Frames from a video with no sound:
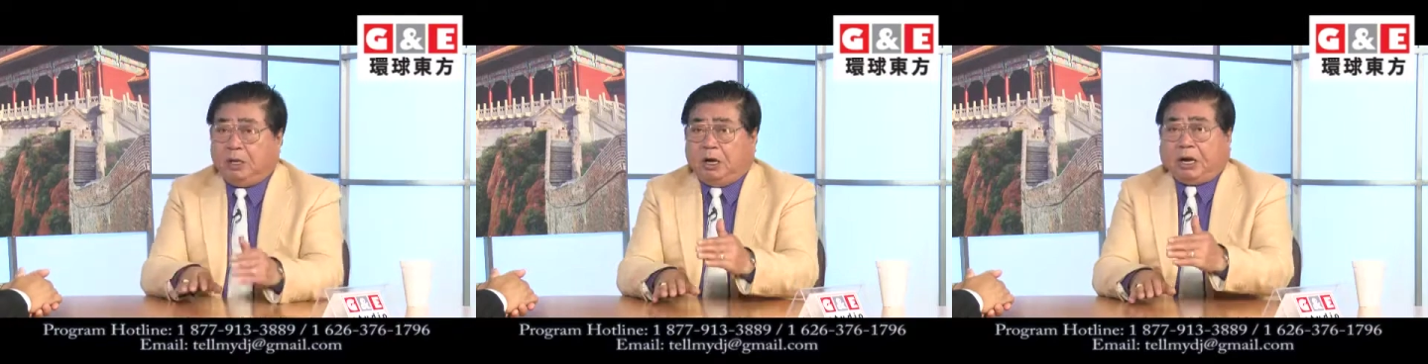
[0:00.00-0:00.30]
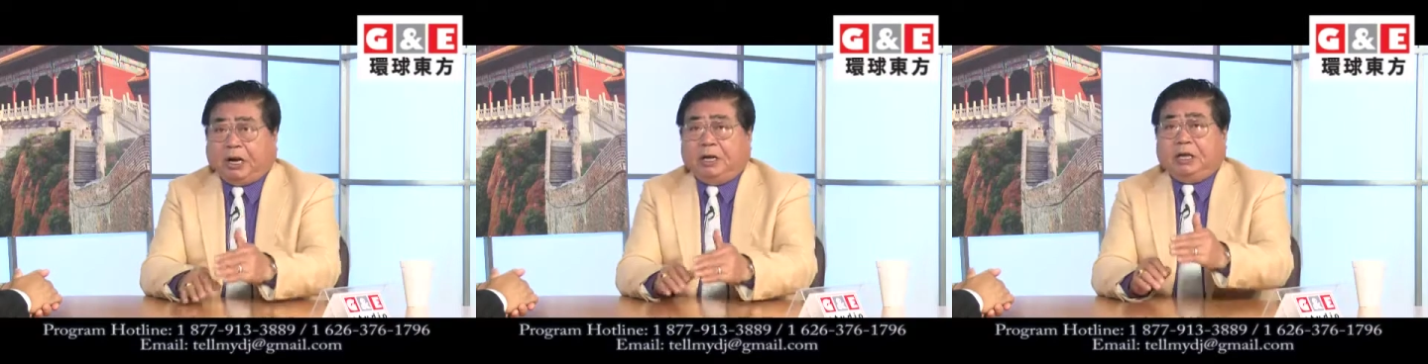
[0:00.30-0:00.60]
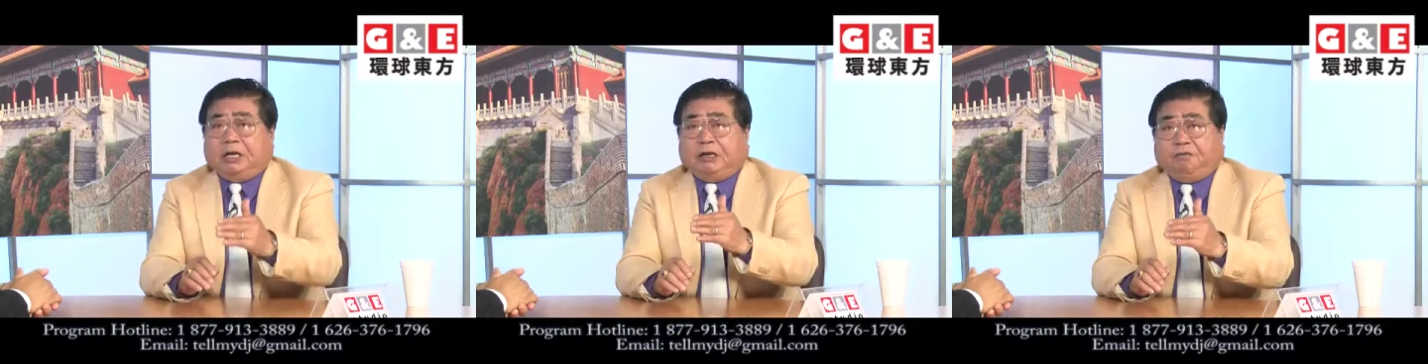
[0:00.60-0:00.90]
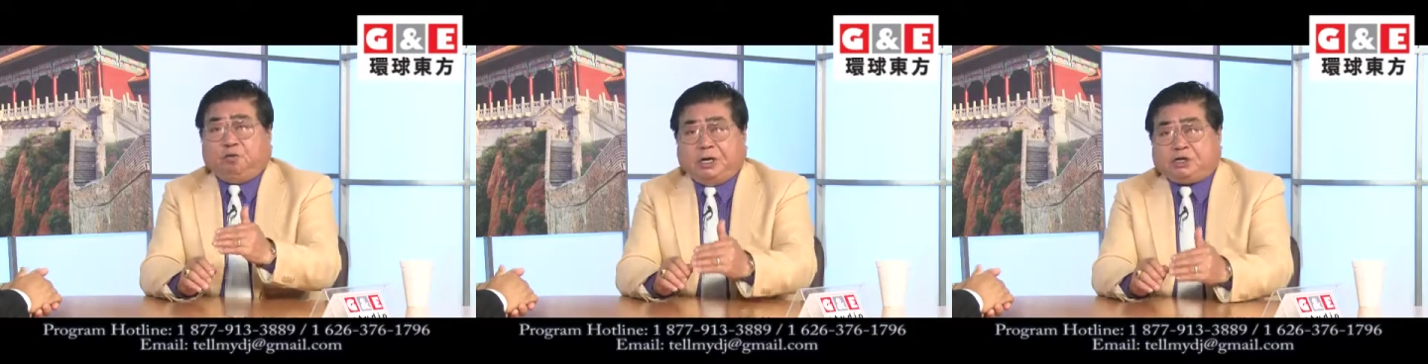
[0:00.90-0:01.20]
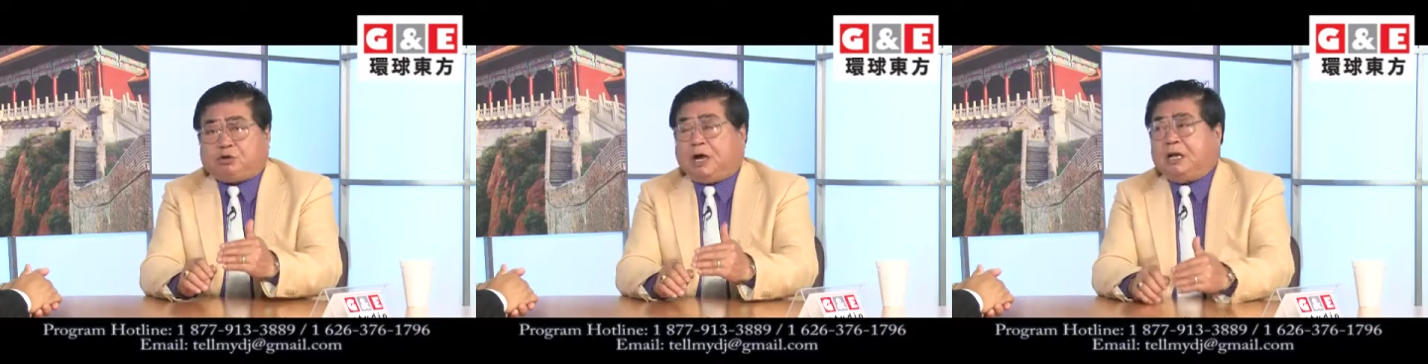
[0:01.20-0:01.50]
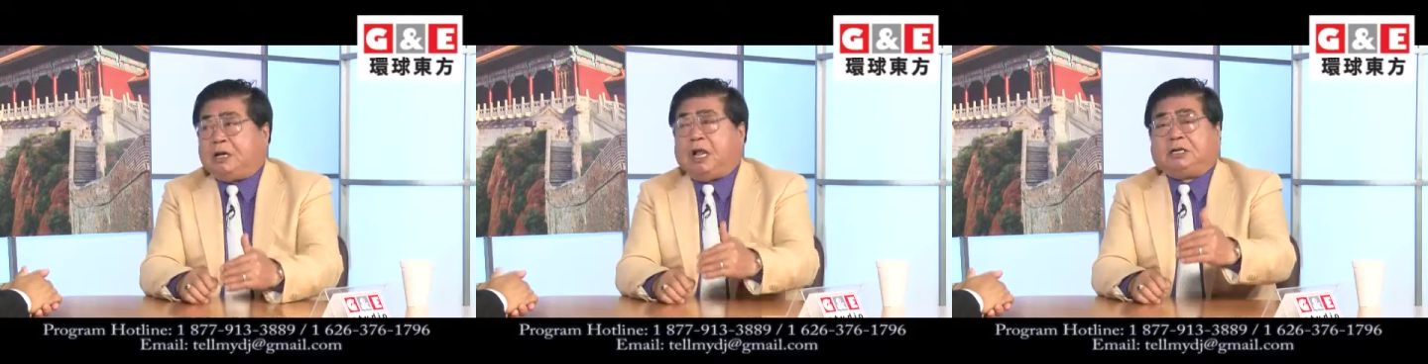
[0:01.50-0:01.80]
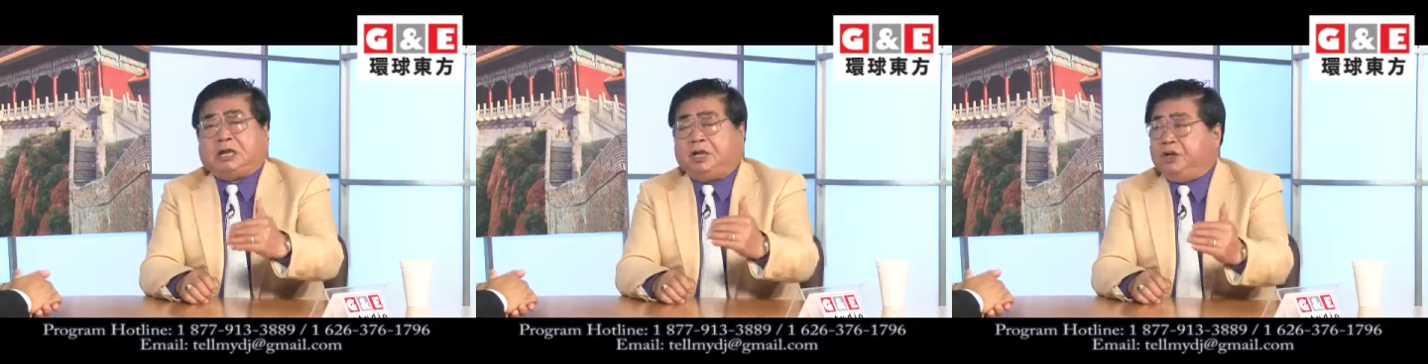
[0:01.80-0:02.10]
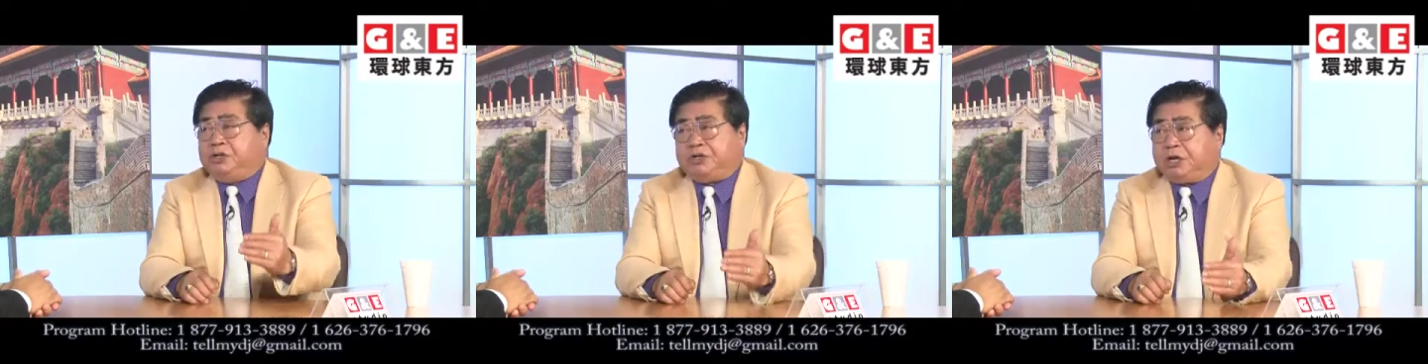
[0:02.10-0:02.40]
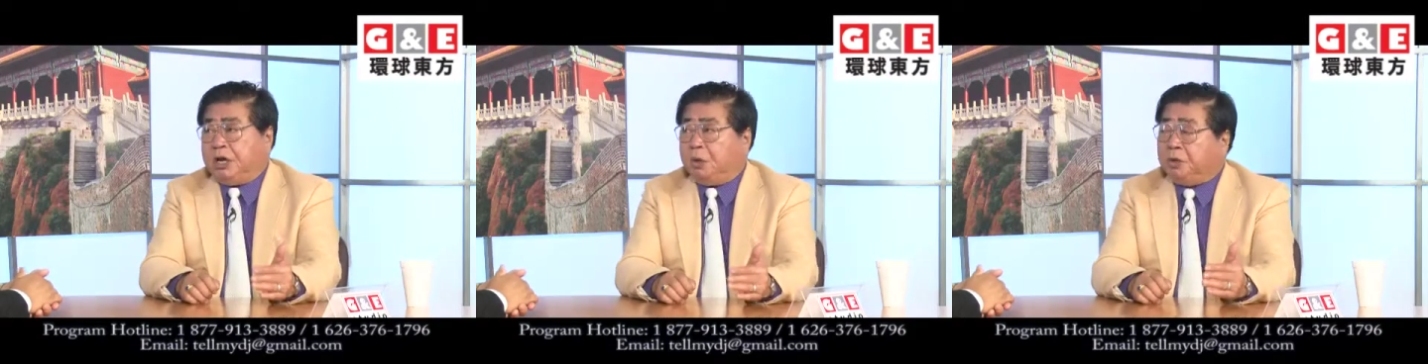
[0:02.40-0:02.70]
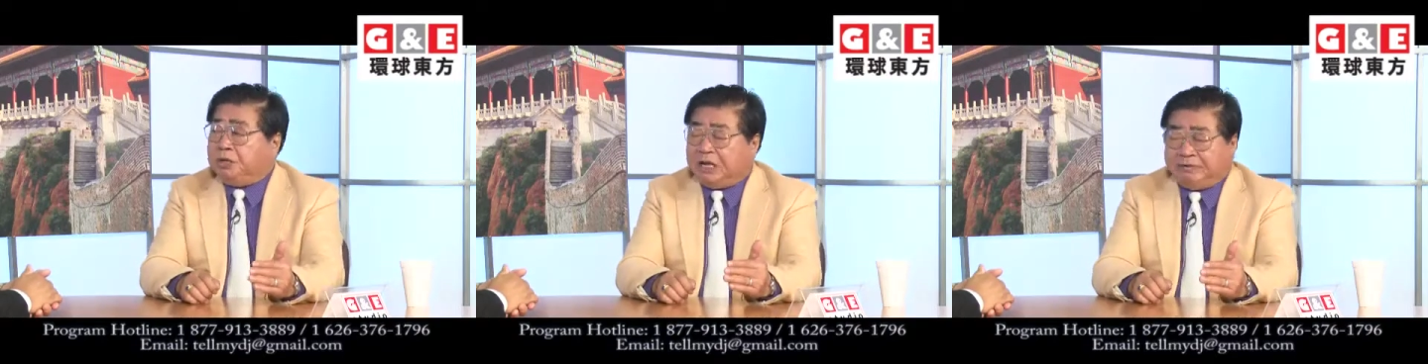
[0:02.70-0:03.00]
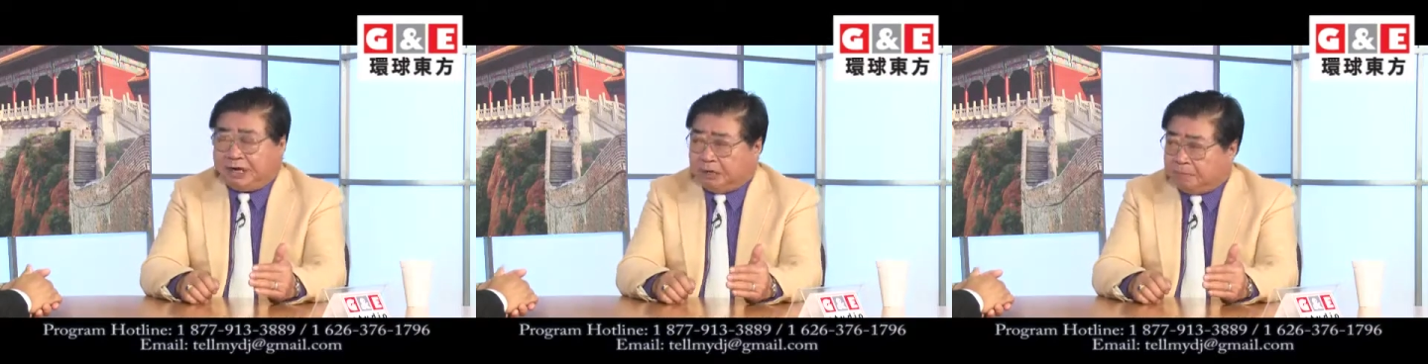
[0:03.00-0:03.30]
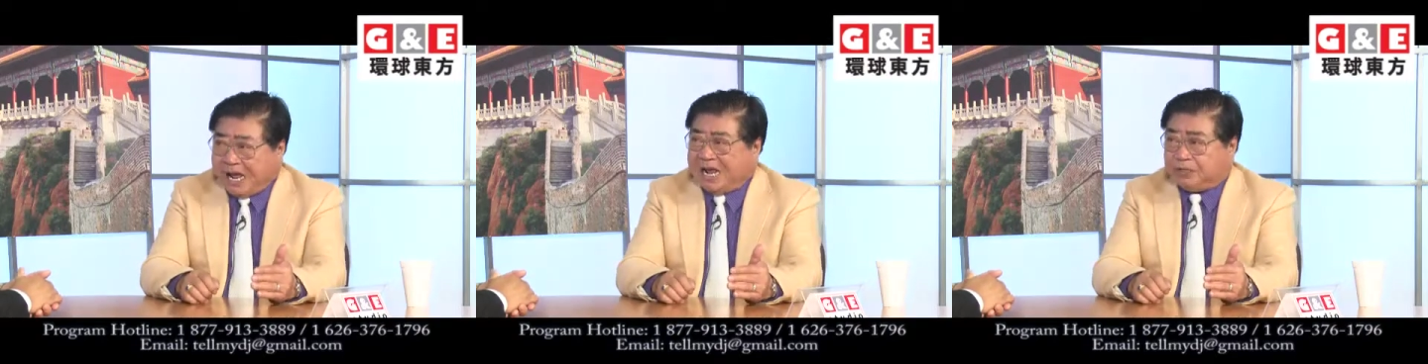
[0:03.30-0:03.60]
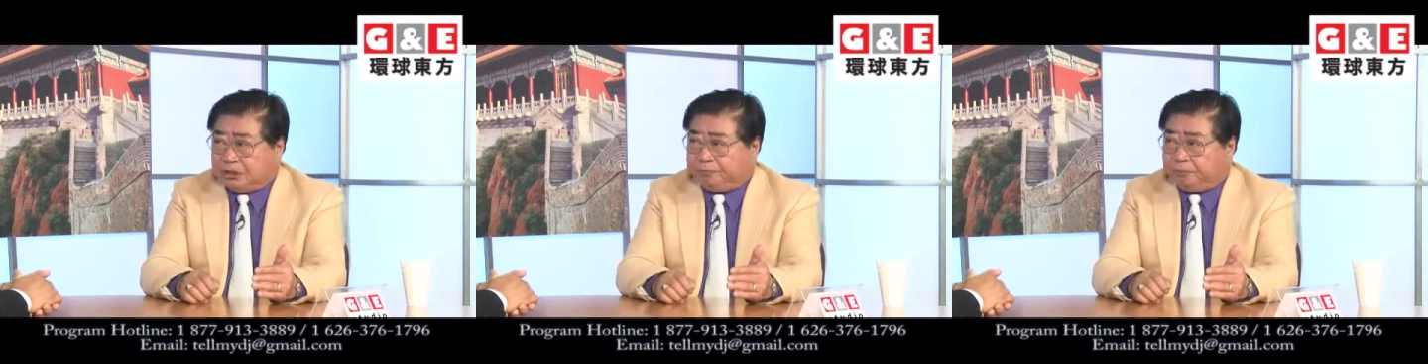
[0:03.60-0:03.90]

Okay, if we tried 10 years ago, we'll never get passed.